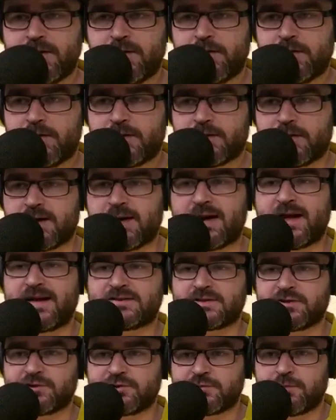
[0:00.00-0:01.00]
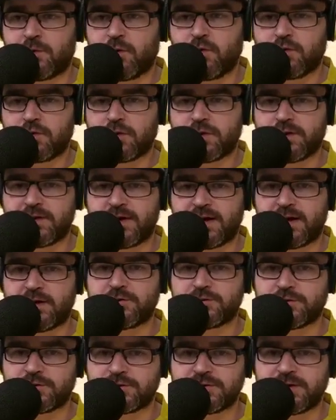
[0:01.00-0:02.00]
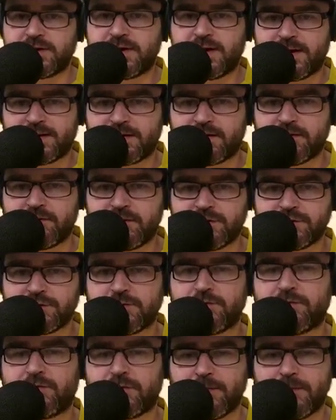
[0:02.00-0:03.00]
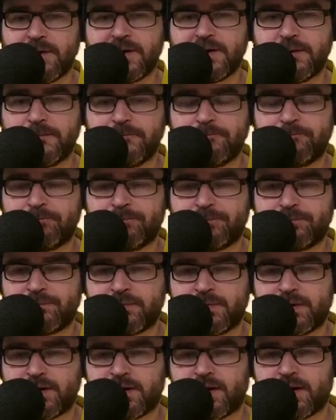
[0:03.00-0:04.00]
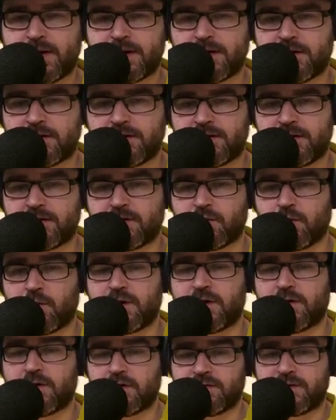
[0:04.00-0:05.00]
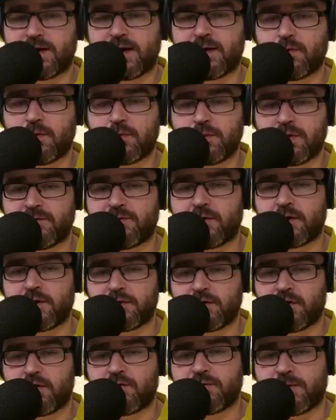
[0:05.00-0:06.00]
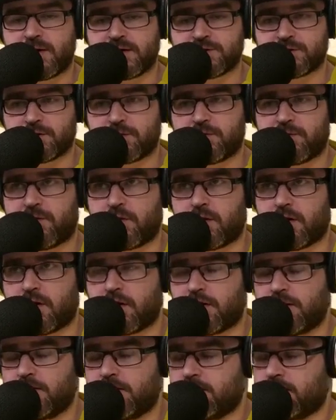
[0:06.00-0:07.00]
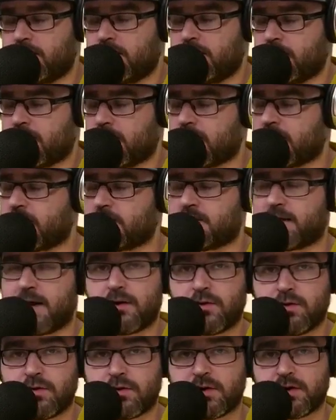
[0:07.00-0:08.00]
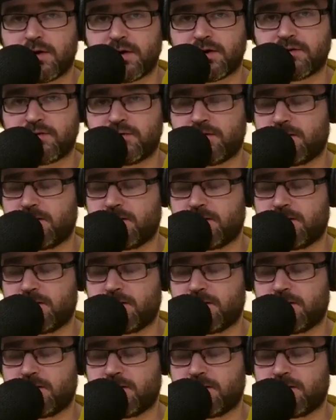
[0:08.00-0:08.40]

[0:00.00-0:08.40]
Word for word: the lesser spoken dangers in that division for me. And I think the winner of that will be a very tough matchup for uh, Dan Hooker next.